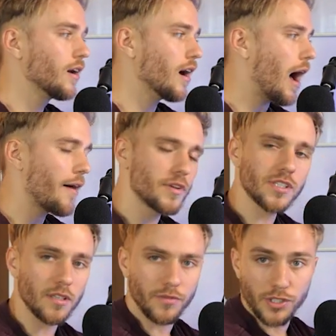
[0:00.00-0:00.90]

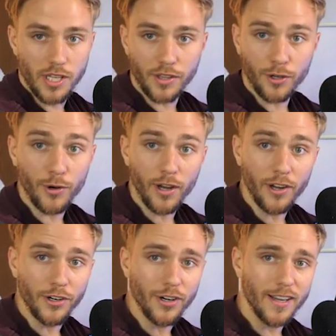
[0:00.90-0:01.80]
Obviously, if there's nothing going
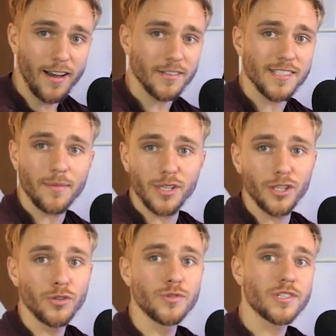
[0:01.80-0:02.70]
on in your account, it's not
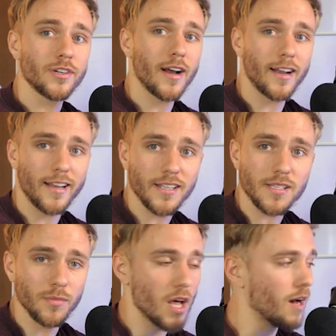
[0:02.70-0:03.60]
being used, you're not going to get
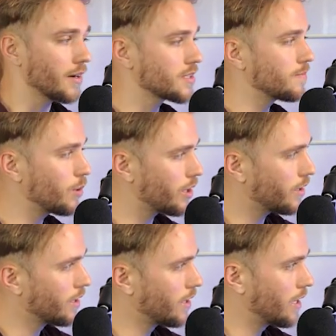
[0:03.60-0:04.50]
some logs.
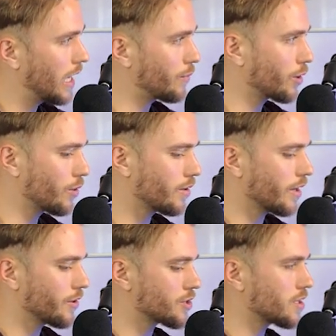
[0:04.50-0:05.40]
But if we go to
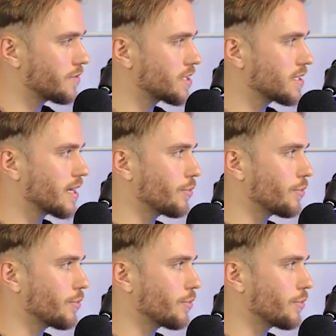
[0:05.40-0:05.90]
the other services that we